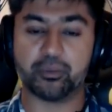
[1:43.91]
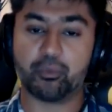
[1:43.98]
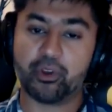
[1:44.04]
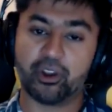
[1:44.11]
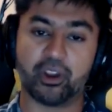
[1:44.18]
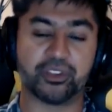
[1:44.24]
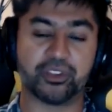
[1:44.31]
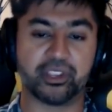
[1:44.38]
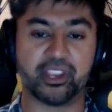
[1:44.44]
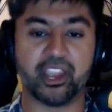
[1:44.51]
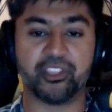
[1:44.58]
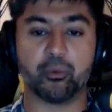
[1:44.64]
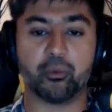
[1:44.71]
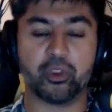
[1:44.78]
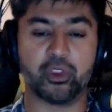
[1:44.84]
to put it all
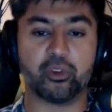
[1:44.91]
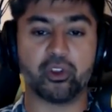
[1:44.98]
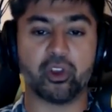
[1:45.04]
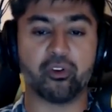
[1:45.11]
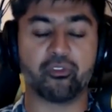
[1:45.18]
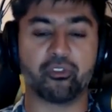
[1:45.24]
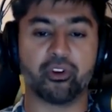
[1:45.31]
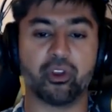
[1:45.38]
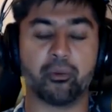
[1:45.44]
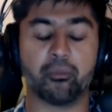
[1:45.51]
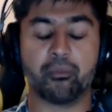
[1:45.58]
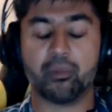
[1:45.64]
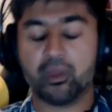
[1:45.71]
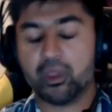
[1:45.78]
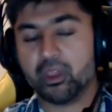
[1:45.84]
together, where you go
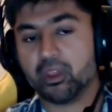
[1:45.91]
from,